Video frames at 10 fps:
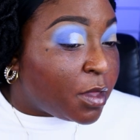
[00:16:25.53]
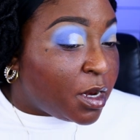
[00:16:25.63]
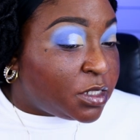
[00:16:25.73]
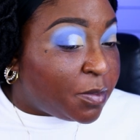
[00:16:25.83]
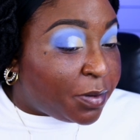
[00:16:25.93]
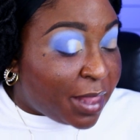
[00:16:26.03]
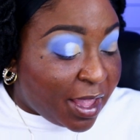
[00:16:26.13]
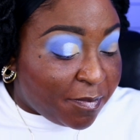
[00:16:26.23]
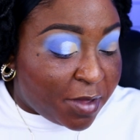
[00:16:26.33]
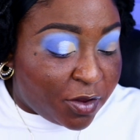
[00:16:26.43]
And it's
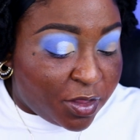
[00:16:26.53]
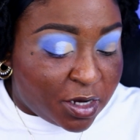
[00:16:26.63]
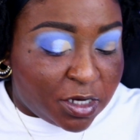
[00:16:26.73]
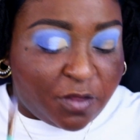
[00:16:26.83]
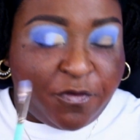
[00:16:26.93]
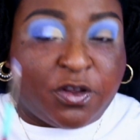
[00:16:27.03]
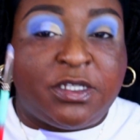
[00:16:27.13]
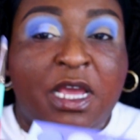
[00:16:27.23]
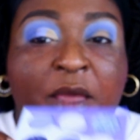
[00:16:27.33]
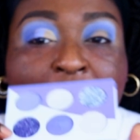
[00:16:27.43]
applying better than it did the first
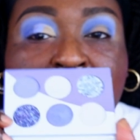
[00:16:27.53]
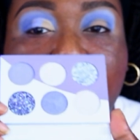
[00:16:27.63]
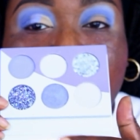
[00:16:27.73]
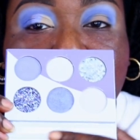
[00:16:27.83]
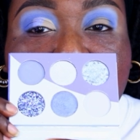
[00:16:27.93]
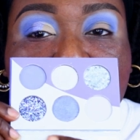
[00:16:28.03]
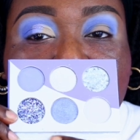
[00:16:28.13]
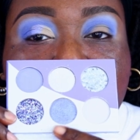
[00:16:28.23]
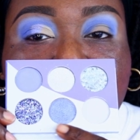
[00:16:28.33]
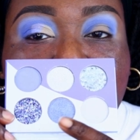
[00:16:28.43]
time. And I'm using
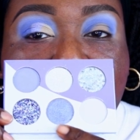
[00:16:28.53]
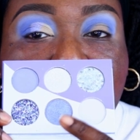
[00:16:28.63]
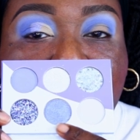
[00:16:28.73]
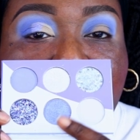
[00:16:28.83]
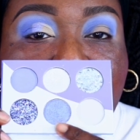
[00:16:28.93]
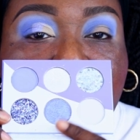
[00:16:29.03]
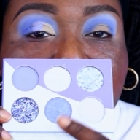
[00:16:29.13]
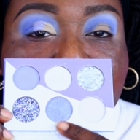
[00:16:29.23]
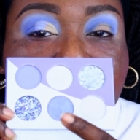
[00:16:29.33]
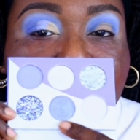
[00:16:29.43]
this shade right
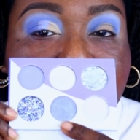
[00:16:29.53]
here.